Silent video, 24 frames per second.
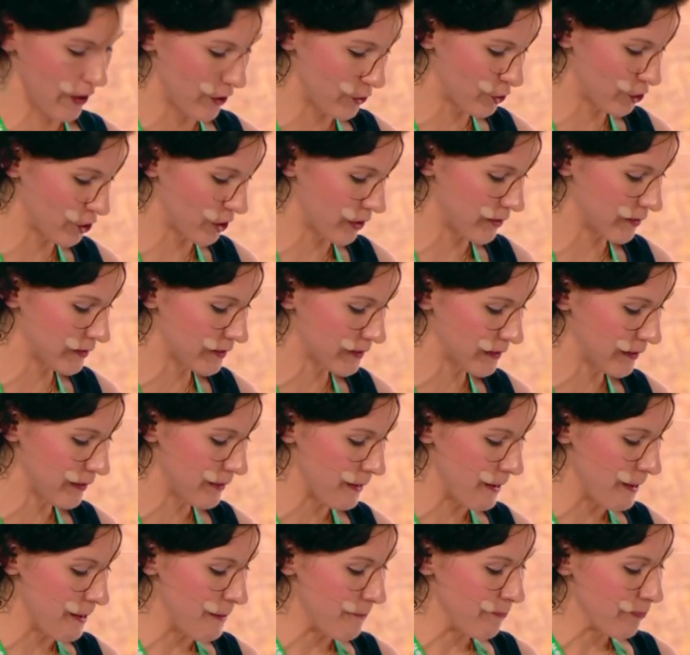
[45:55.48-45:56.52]
oceans.
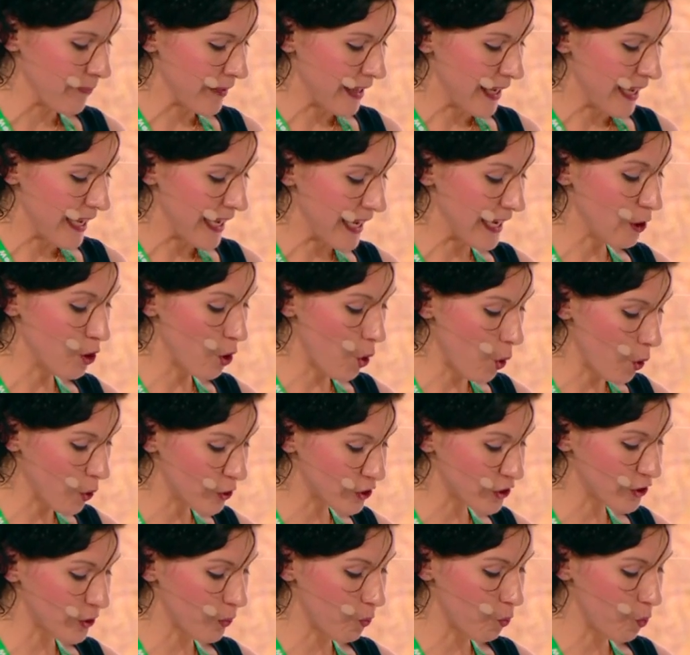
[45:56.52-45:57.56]
He
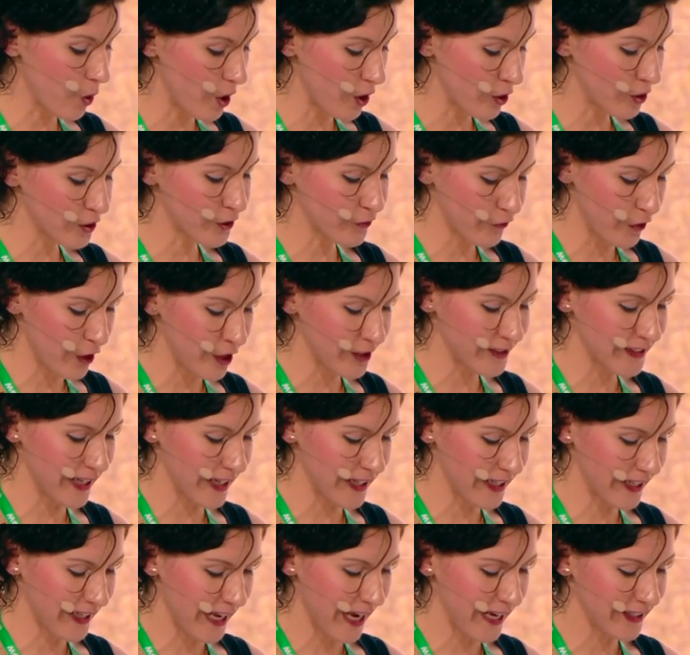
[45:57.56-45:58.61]
launched the world's first
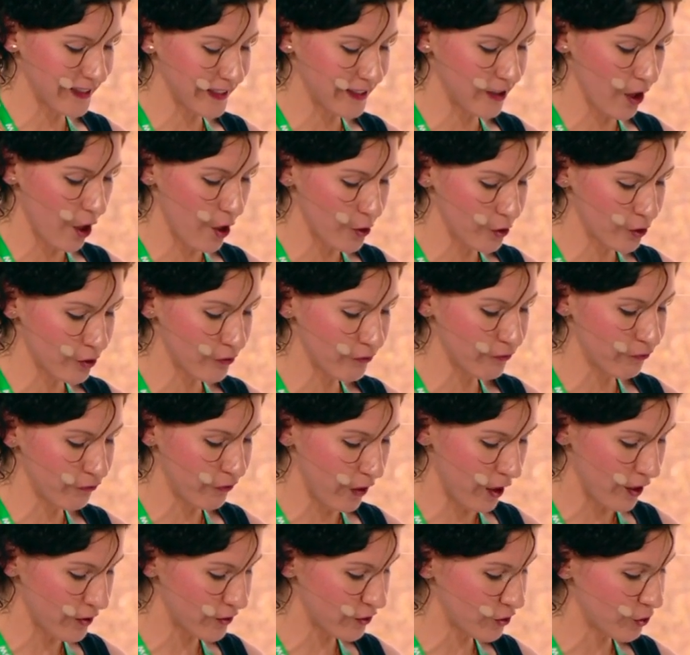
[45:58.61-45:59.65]
dedicated ocean
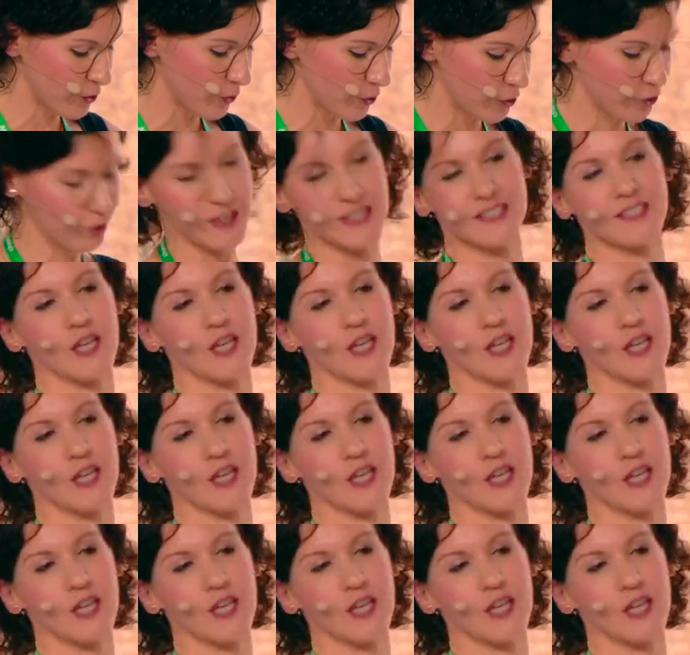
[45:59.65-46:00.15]
fund to address